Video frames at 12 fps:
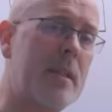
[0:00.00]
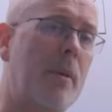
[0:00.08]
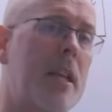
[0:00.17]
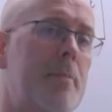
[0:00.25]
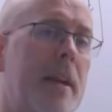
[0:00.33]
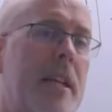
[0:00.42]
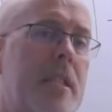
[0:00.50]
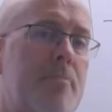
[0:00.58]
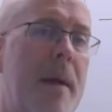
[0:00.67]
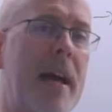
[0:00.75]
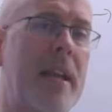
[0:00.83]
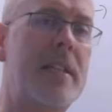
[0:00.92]
the money being
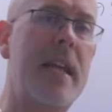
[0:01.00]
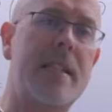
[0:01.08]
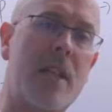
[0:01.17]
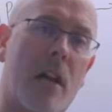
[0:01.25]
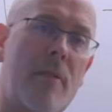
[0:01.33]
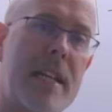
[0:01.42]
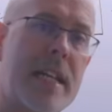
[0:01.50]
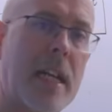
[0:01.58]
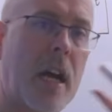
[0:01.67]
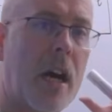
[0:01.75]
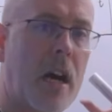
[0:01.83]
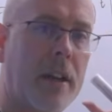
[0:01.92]
spent? It's already
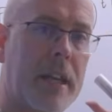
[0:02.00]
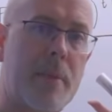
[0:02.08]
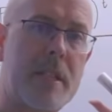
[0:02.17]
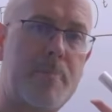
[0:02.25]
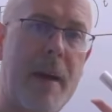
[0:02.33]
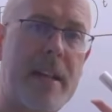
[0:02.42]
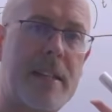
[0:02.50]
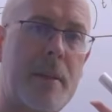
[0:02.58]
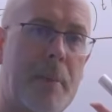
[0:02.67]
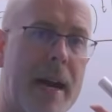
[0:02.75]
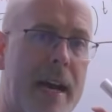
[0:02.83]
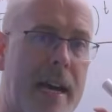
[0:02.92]
gone. It was spent in the
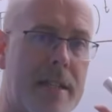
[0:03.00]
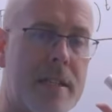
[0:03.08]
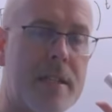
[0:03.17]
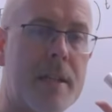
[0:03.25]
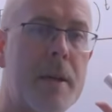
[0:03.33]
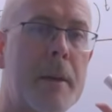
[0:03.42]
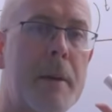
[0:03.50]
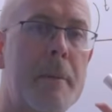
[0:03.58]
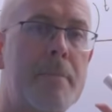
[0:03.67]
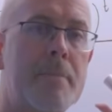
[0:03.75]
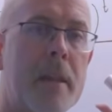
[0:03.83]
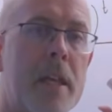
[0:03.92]
past.
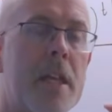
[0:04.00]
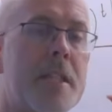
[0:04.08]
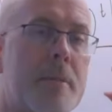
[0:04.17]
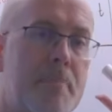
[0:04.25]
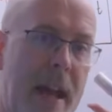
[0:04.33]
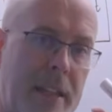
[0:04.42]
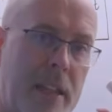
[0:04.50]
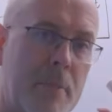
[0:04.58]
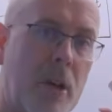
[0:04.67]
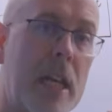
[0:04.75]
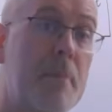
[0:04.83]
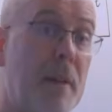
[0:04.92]
You spent the
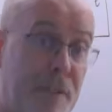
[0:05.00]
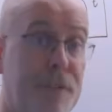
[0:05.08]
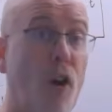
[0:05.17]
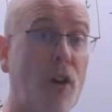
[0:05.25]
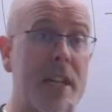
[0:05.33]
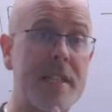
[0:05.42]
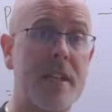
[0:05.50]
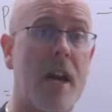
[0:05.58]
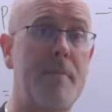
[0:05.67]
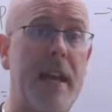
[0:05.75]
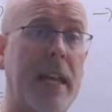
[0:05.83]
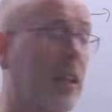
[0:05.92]
money before you start making